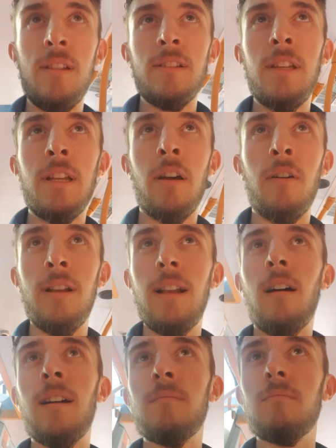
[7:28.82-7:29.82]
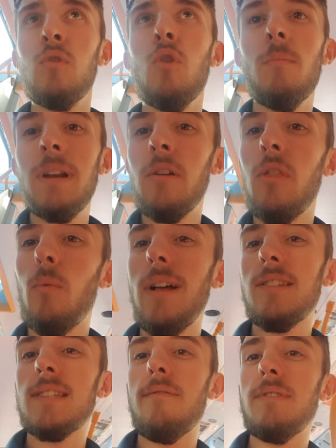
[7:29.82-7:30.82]
You know, I normally on the
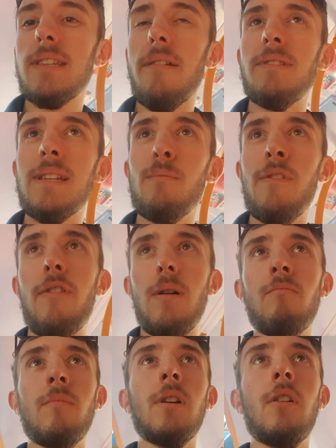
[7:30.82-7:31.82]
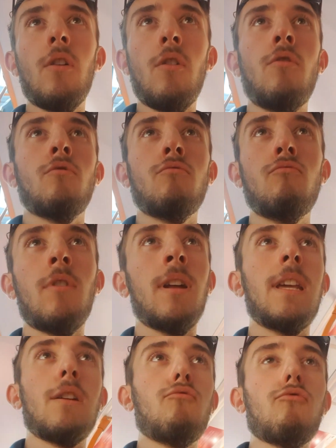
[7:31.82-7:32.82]
177s, even if I'm
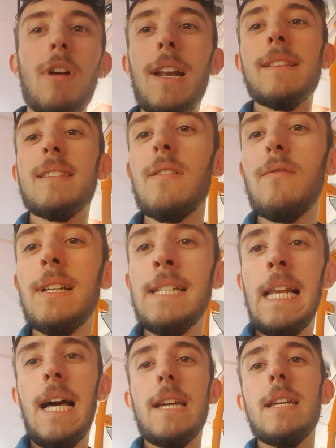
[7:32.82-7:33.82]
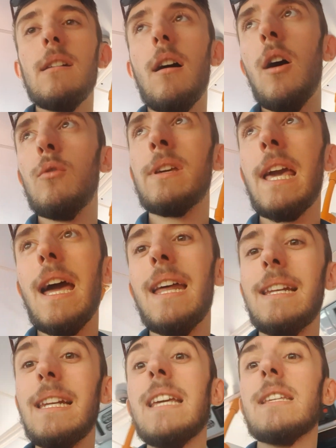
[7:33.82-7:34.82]
running relatively late, I'll get at
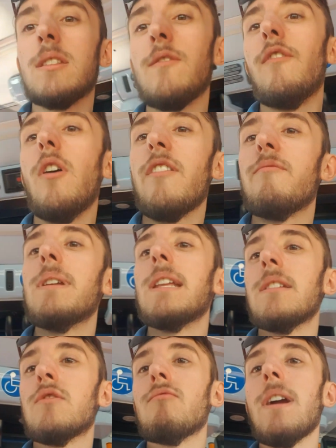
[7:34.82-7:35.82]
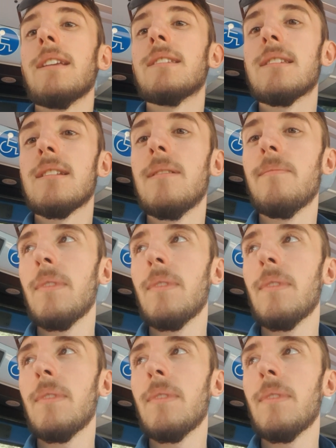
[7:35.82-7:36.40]
least 5 minutes rest.